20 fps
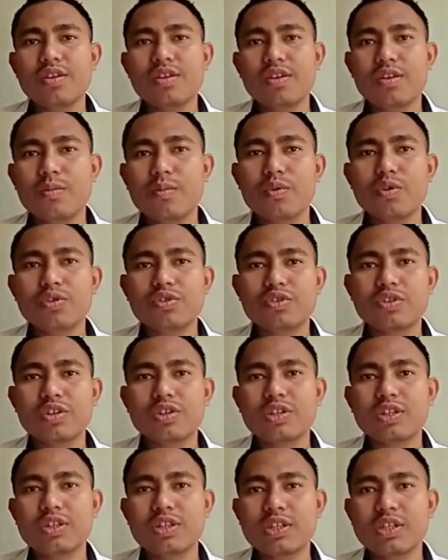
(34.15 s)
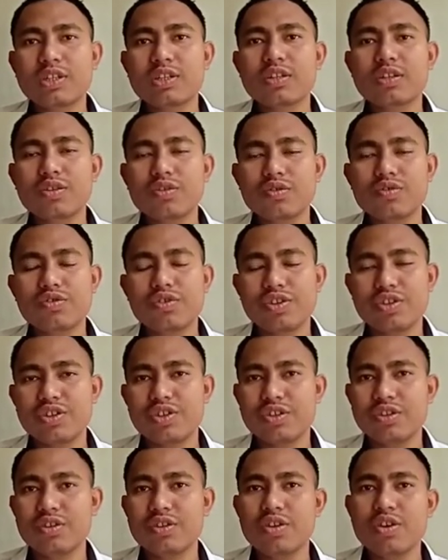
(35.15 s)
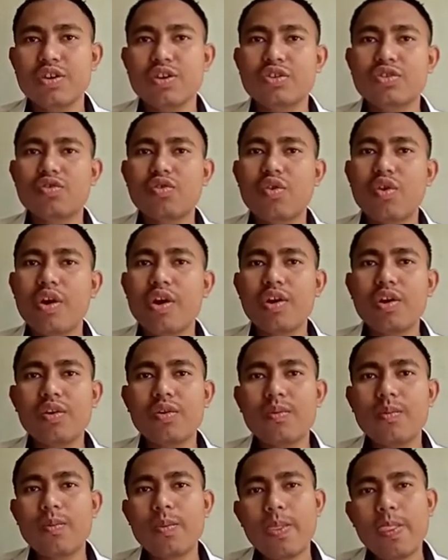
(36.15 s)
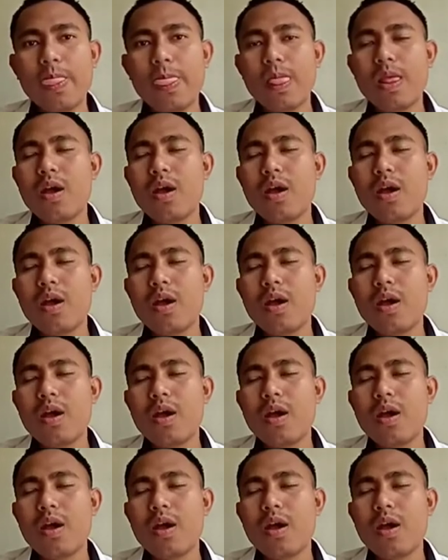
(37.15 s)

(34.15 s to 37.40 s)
chemosynthetic nutrition. So here